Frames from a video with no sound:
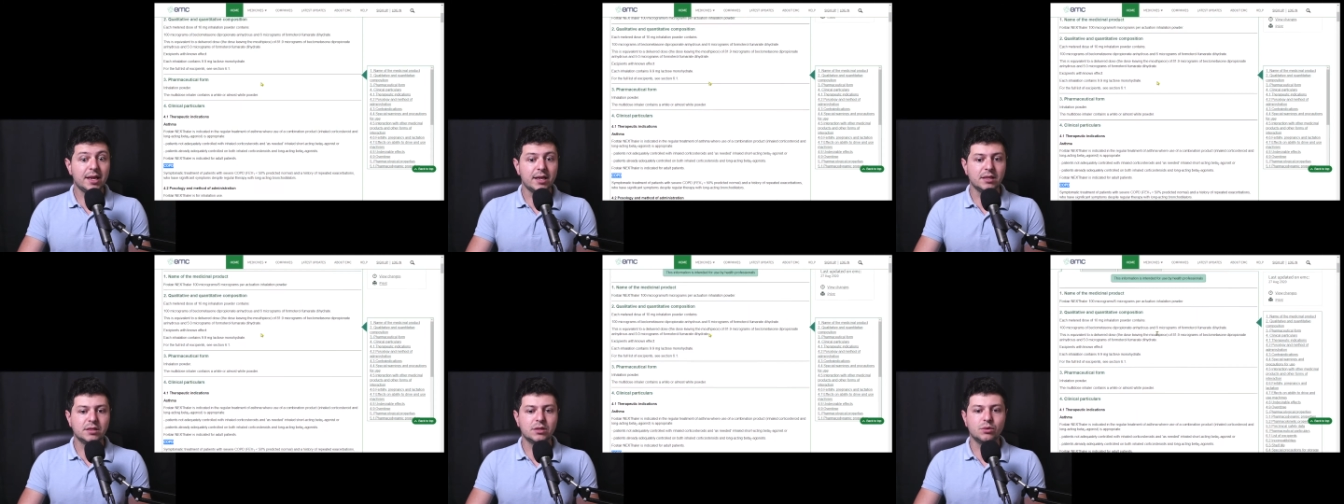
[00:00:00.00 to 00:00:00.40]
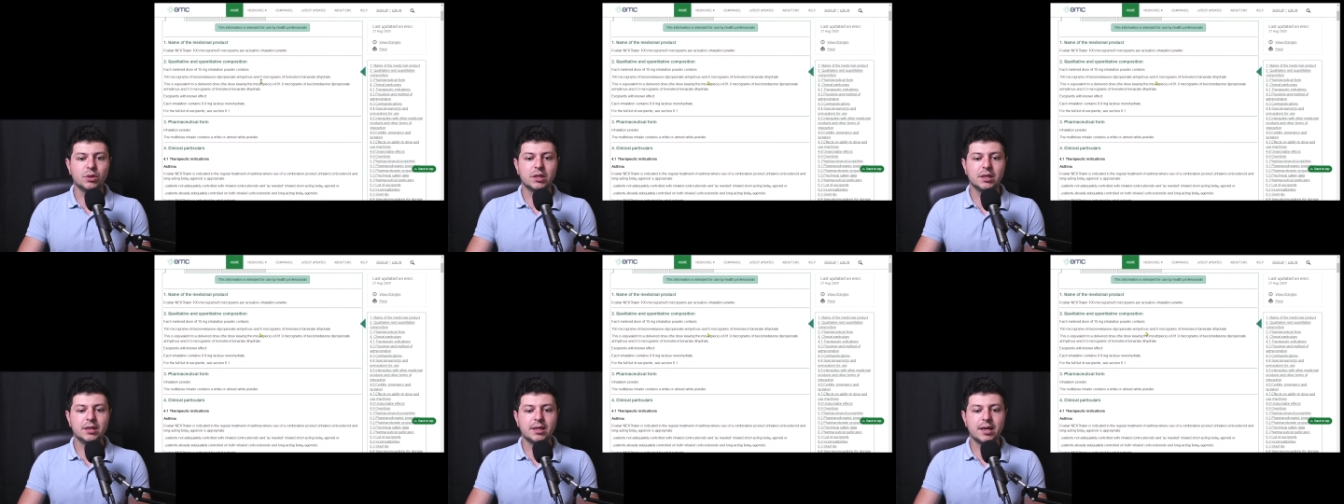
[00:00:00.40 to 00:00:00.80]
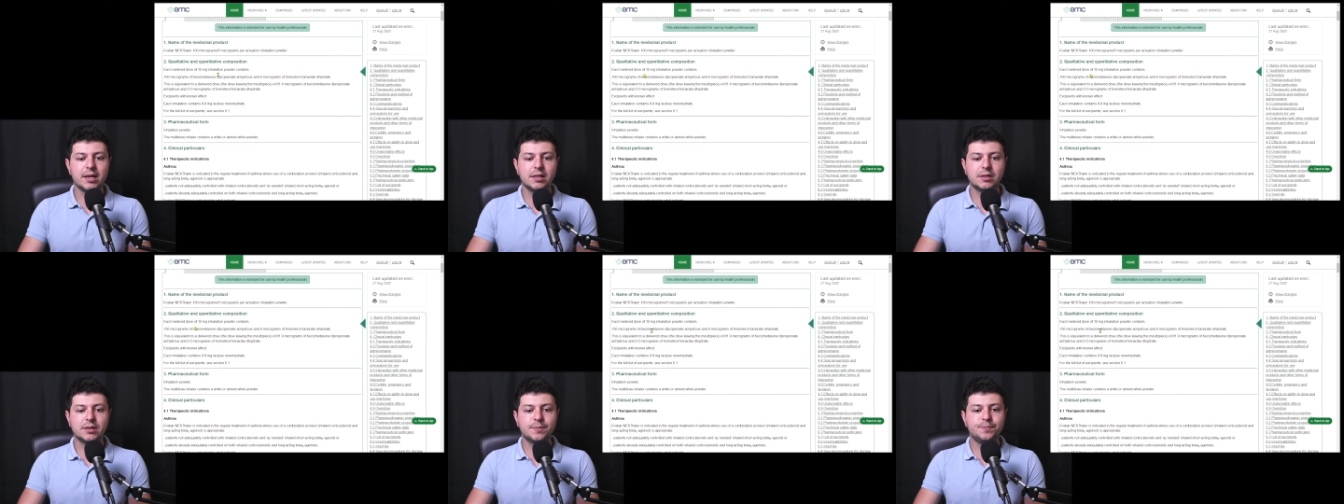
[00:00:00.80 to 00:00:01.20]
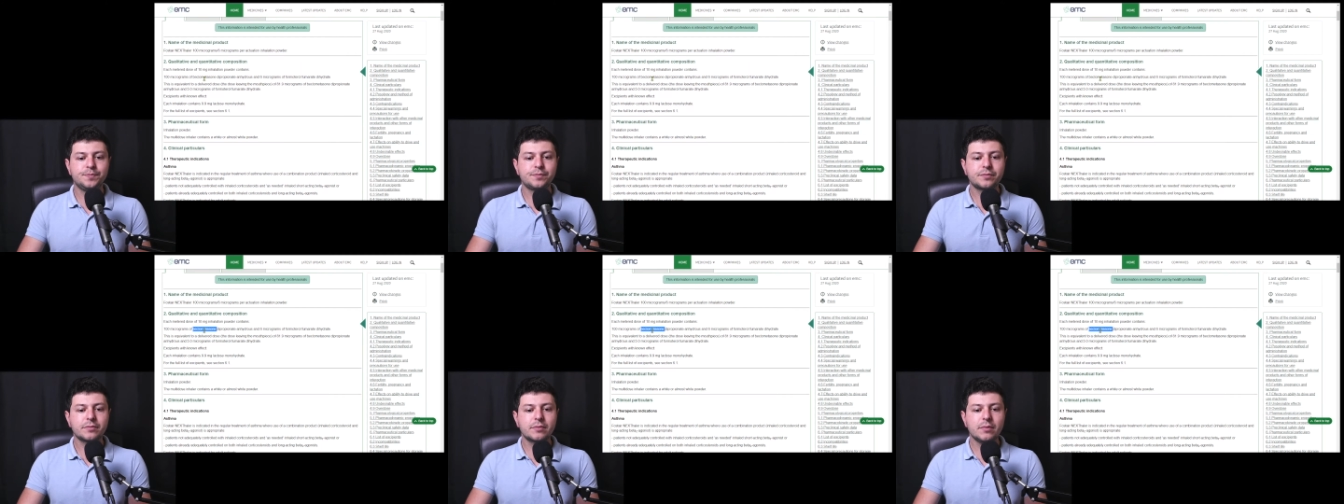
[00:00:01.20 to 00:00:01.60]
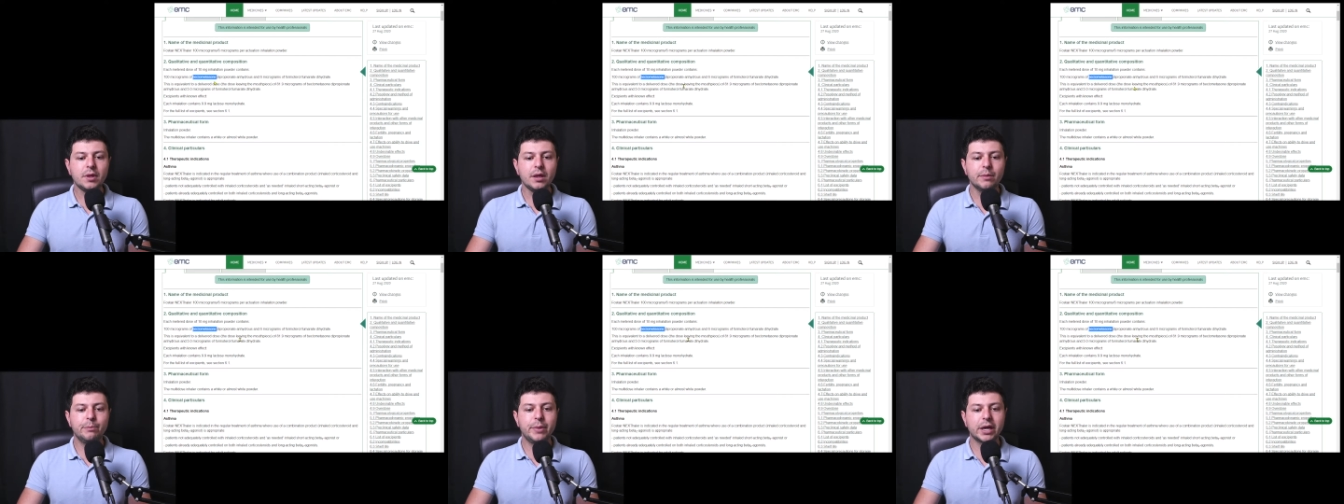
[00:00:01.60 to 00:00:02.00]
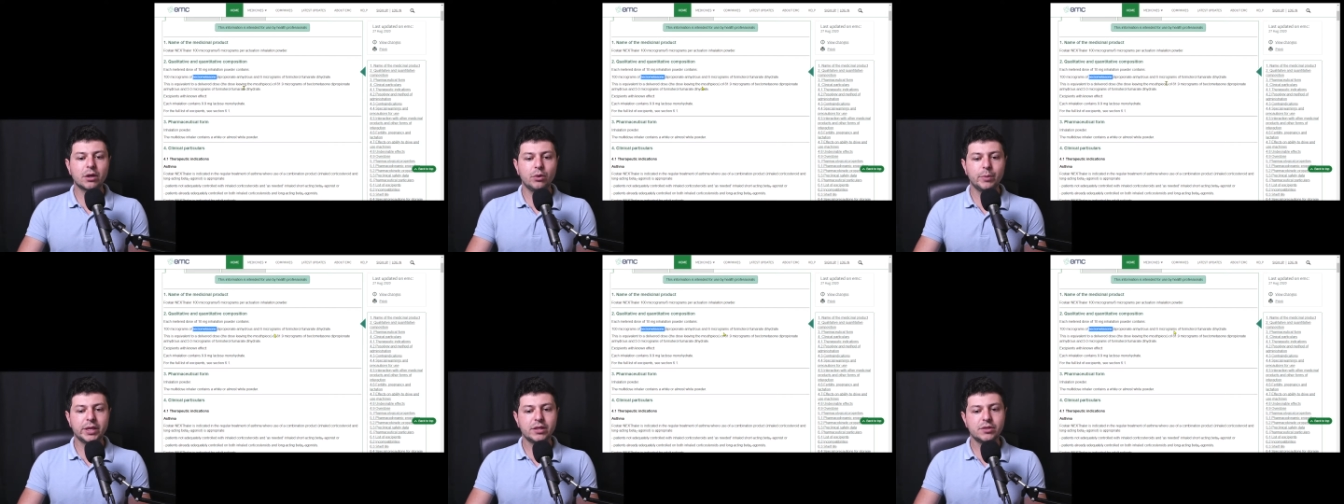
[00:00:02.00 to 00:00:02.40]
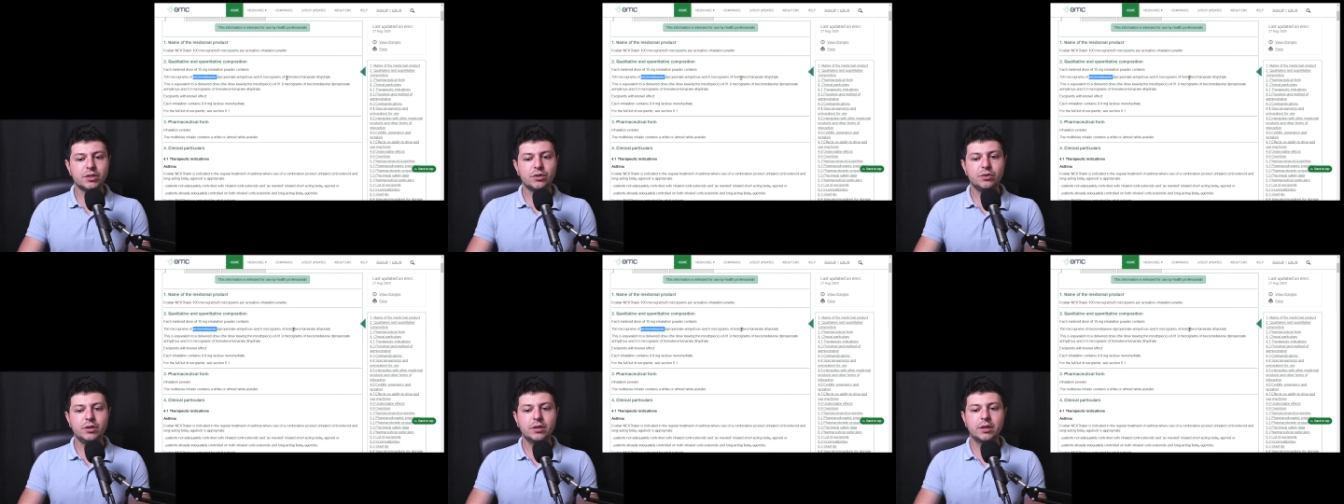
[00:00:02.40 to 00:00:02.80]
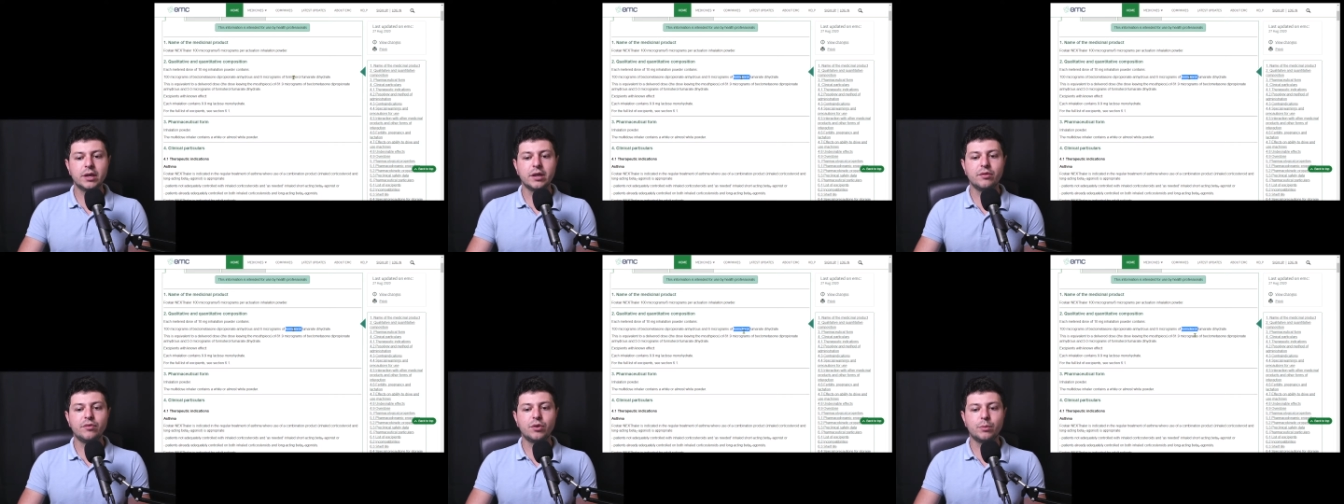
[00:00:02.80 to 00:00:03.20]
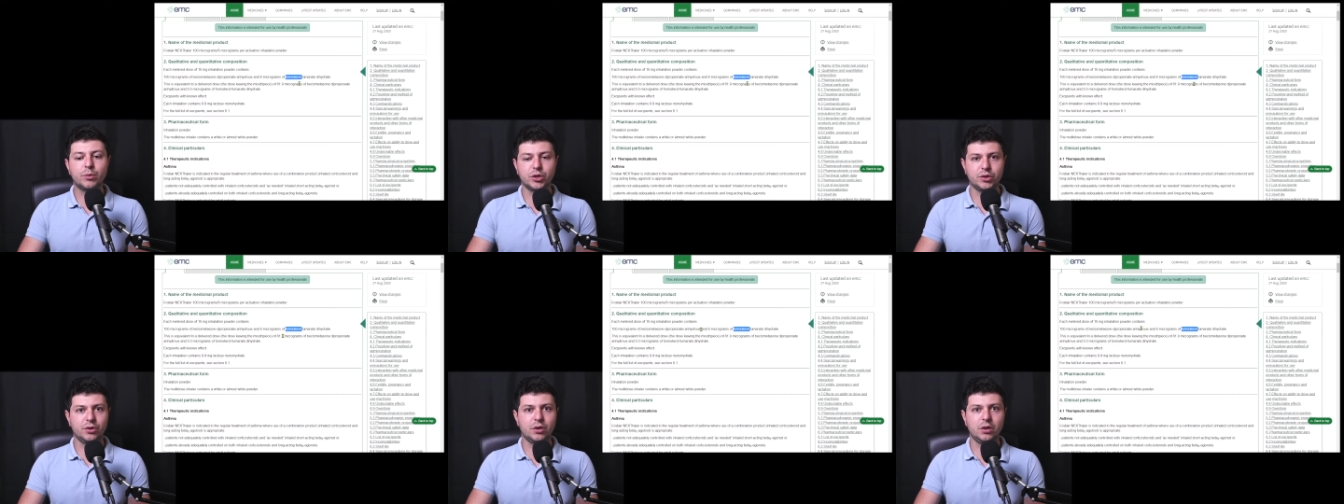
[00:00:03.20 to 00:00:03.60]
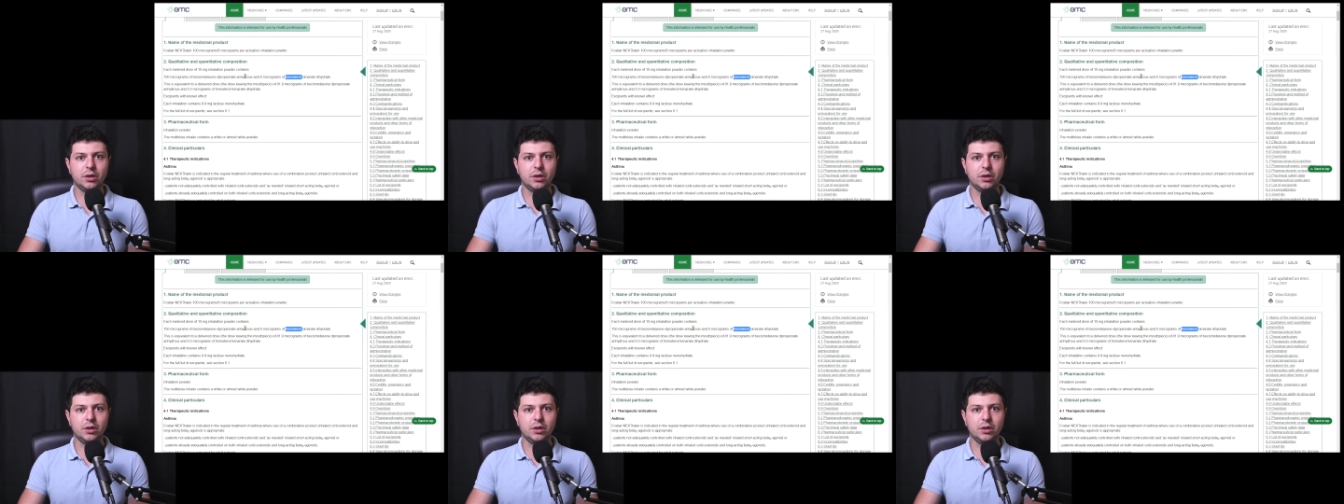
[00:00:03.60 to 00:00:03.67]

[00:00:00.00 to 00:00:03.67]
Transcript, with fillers: So it contains beclomethasone and formoterol.